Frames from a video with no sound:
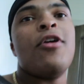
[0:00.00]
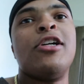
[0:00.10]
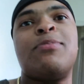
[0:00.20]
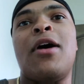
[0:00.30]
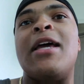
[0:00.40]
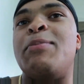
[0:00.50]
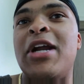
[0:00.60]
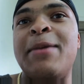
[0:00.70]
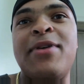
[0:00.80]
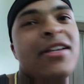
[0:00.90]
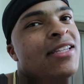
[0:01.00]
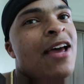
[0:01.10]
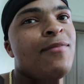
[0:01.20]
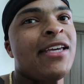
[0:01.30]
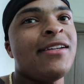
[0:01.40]
brother's probably pretty pissed
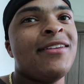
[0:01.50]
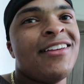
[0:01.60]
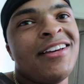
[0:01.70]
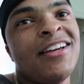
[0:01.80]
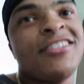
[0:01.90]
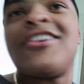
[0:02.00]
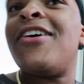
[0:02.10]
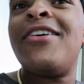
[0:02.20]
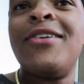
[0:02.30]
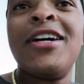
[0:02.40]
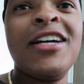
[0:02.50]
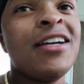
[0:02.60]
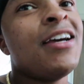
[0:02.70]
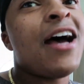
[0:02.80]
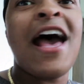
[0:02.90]
at me. He'll so
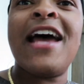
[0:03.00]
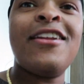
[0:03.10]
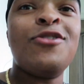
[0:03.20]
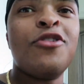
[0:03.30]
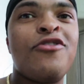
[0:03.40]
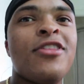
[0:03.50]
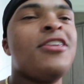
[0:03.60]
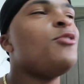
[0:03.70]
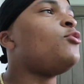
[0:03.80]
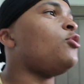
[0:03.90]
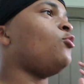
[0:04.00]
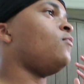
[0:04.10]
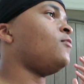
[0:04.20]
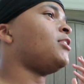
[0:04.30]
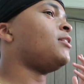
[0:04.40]
I had to do it for the YouTube.